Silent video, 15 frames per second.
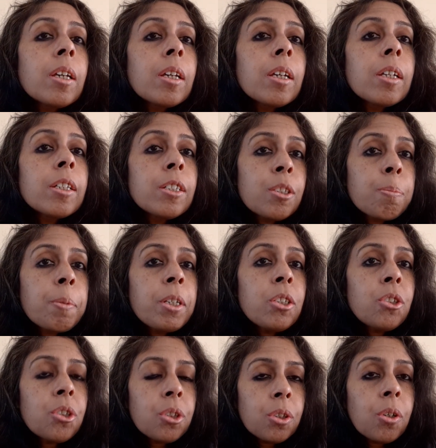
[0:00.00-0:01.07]
In a
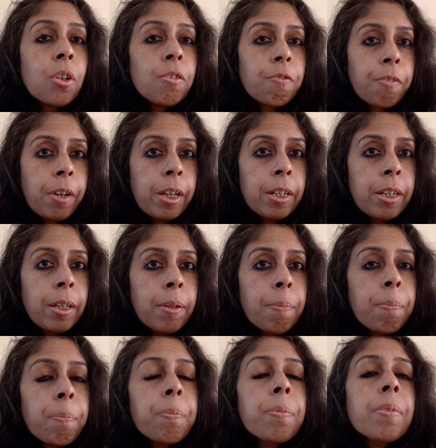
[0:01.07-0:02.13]
speech on
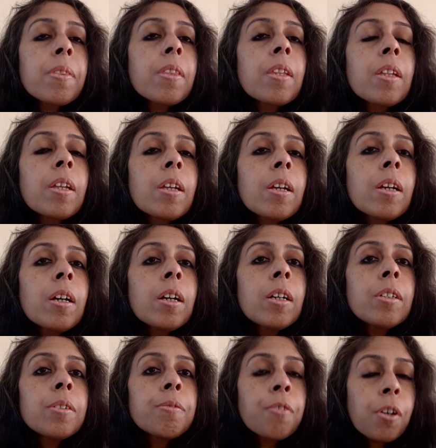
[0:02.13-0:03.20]
Friday,
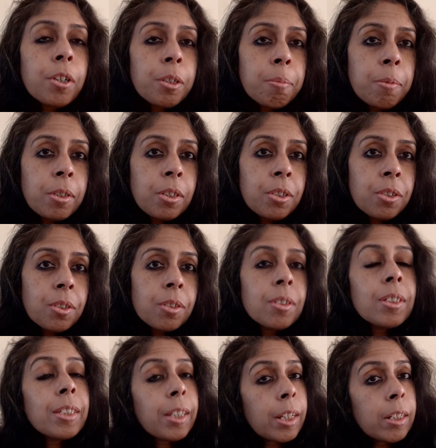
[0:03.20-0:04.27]
the foreign minister
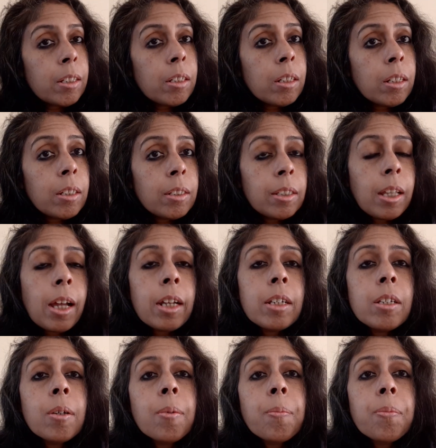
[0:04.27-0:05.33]
said
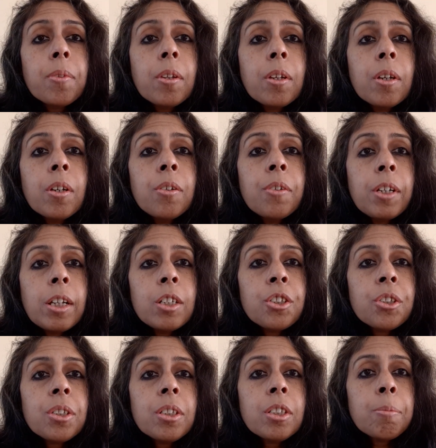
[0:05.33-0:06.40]
that
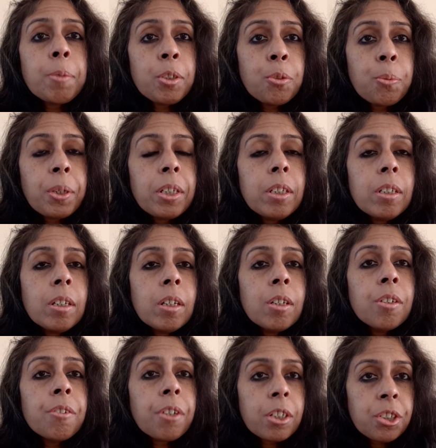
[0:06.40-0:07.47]
relations between
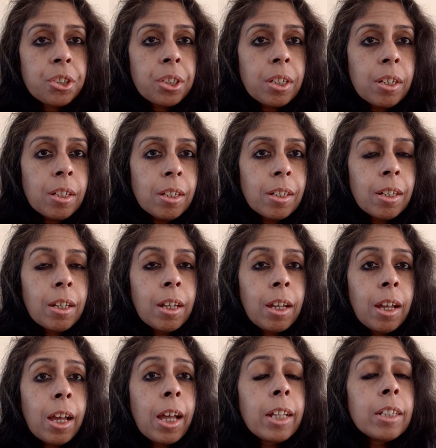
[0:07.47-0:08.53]
Russia
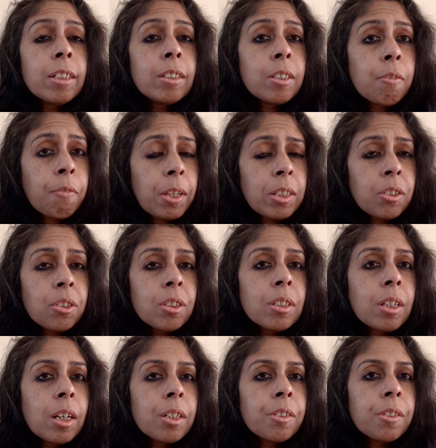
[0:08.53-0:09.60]
and the Western
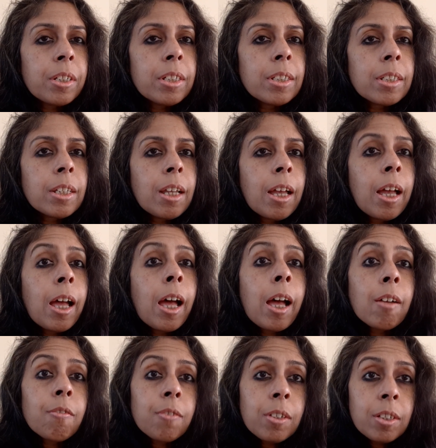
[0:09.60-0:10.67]
countries
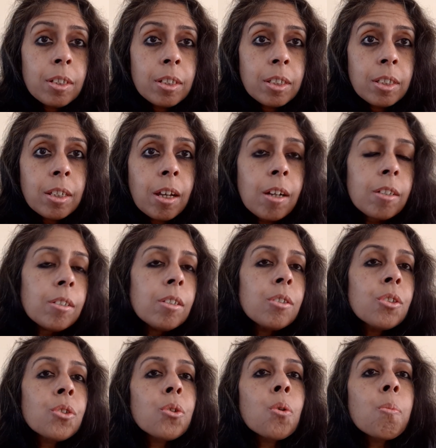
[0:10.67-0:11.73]
have
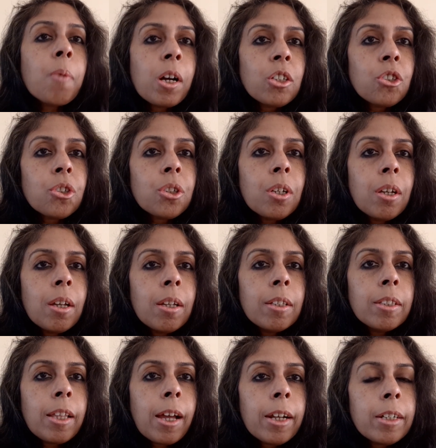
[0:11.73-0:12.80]
soured so much
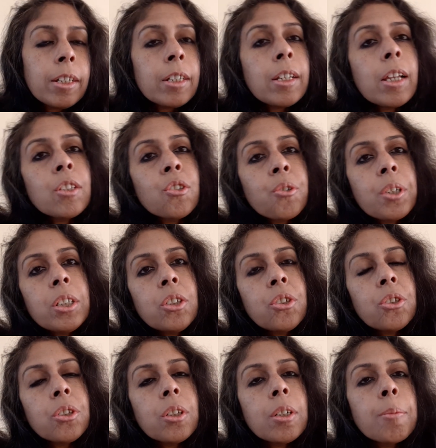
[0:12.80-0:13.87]
that it has
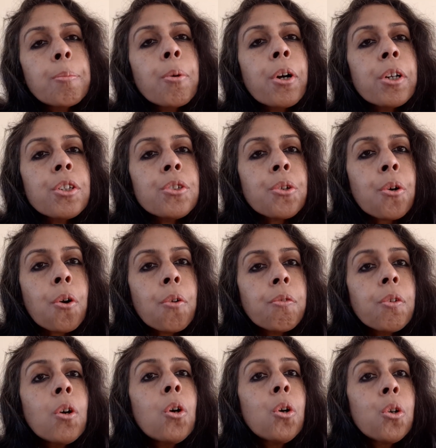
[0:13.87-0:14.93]
reached a point of
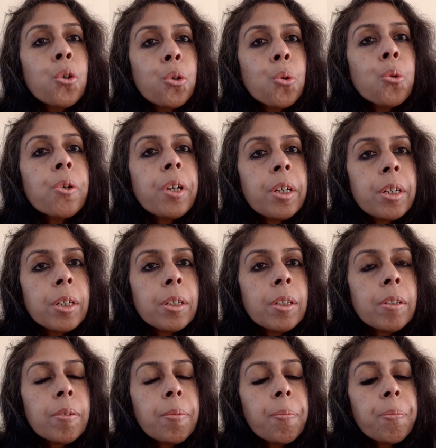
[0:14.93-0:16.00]
no return